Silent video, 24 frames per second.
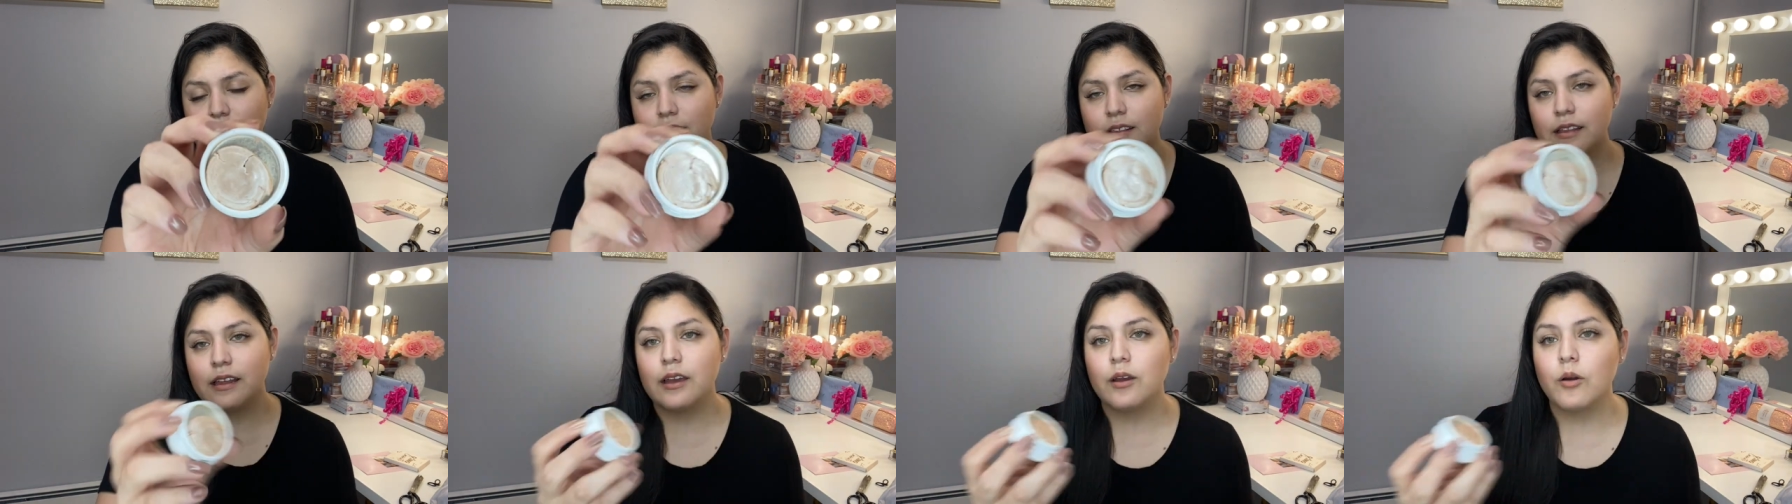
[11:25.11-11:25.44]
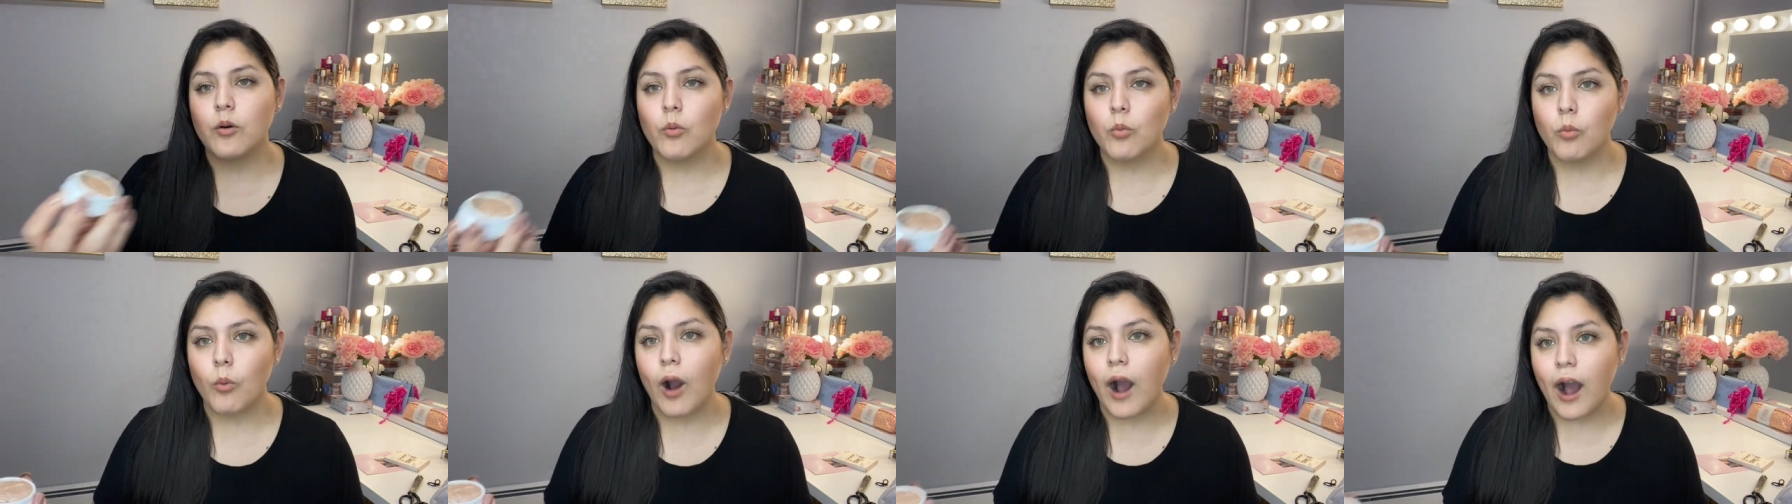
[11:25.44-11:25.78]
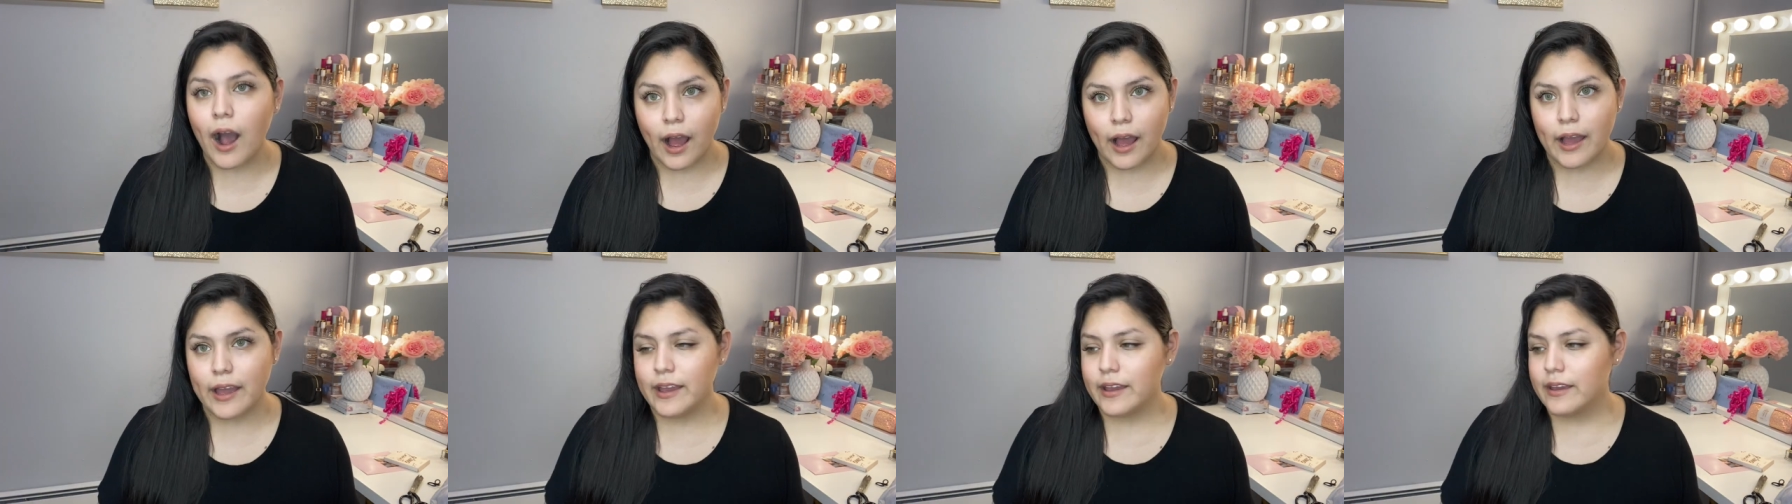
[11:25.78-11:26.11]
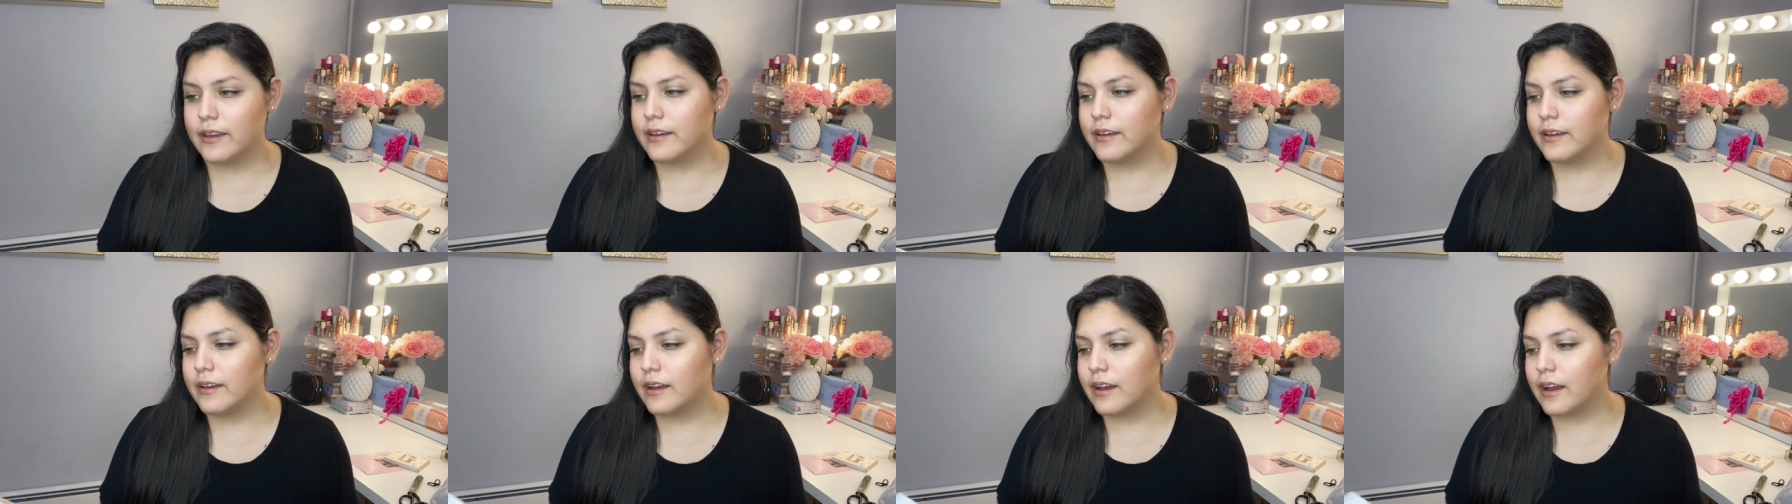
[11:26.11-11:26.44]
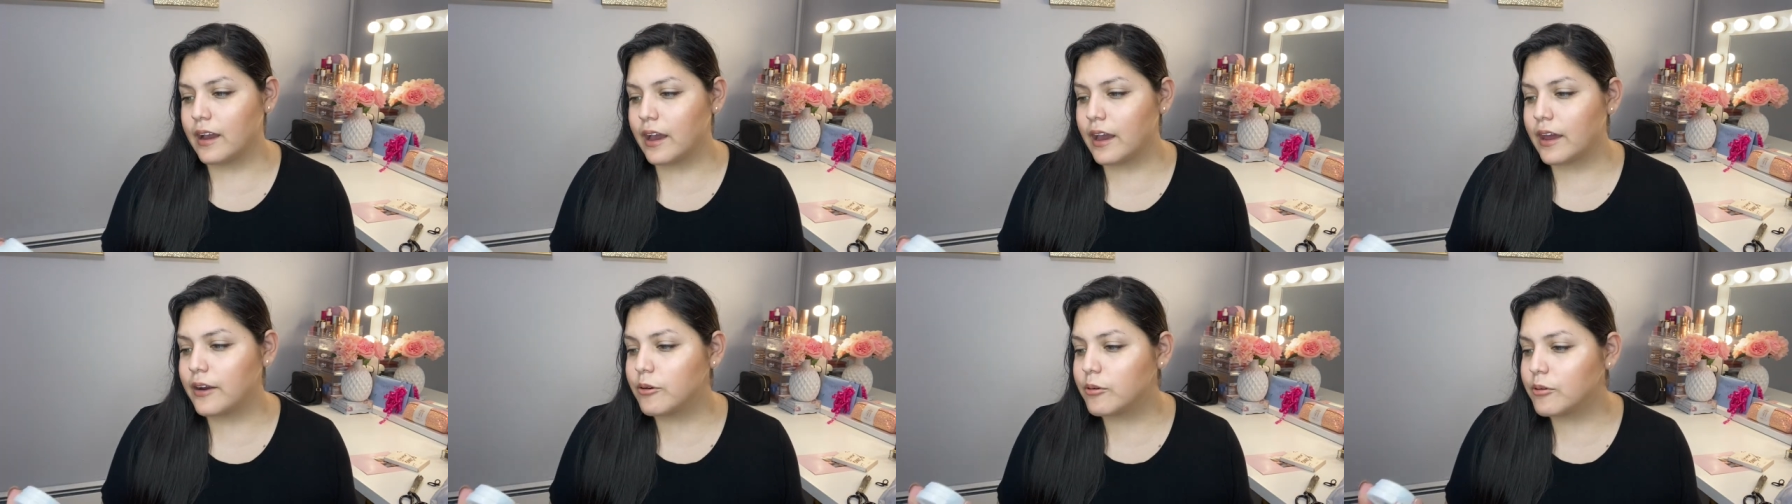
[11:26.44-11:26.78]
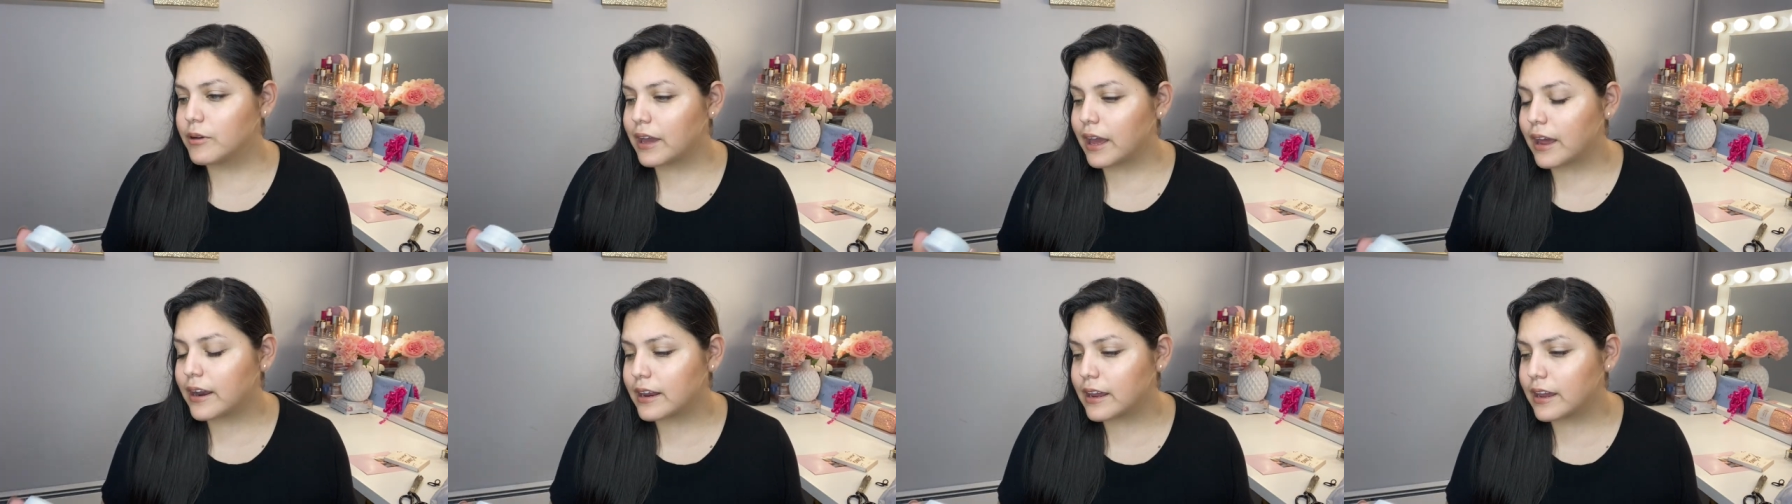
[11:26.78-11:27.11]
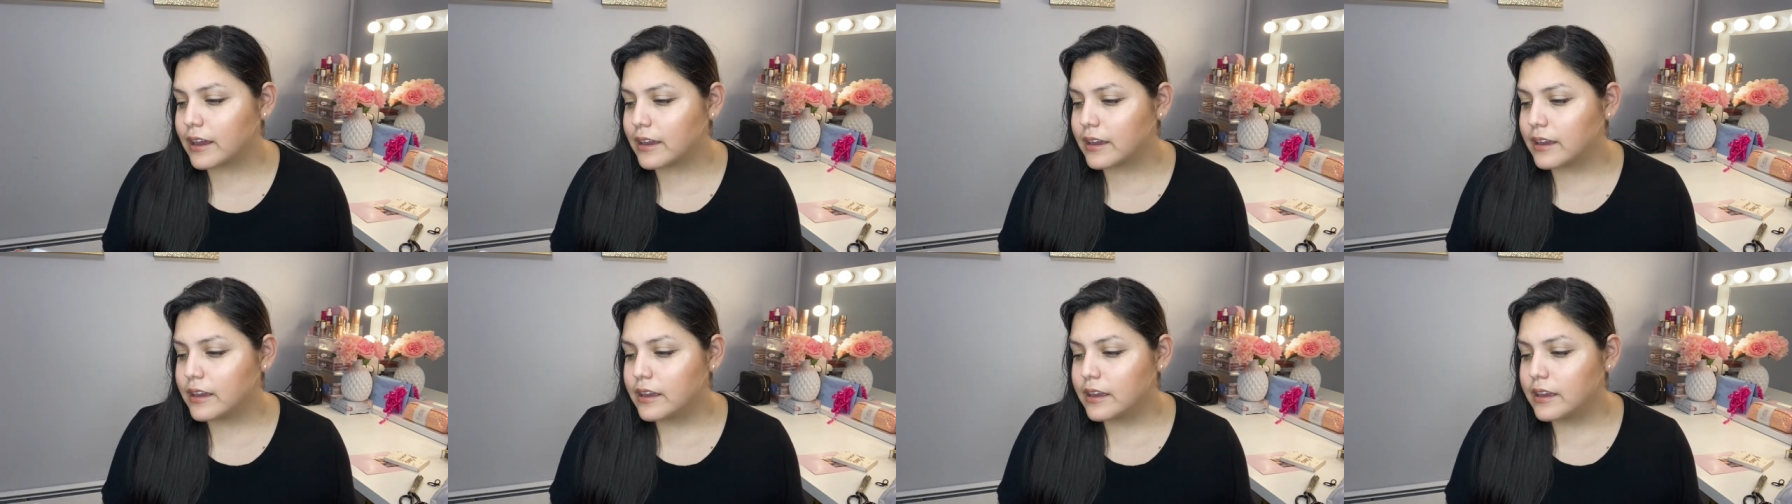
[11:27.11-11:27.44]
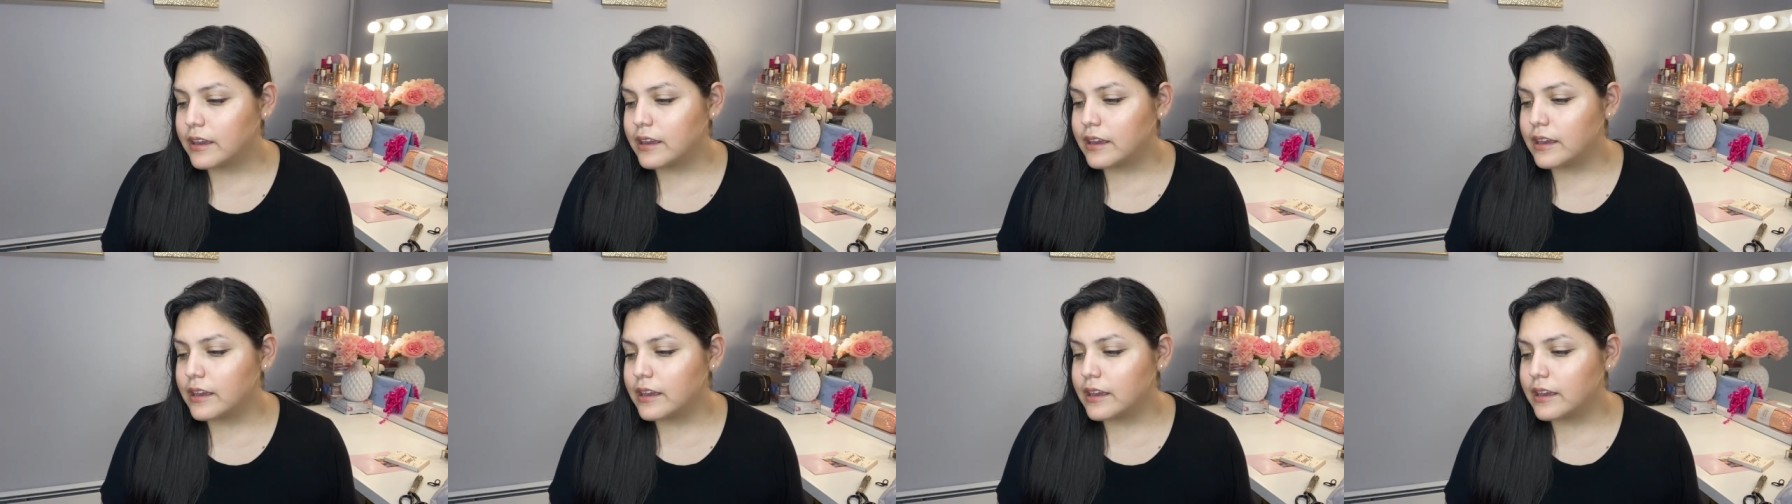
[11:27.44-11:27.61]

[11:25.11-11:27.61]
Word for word: Like, why? I don't get it.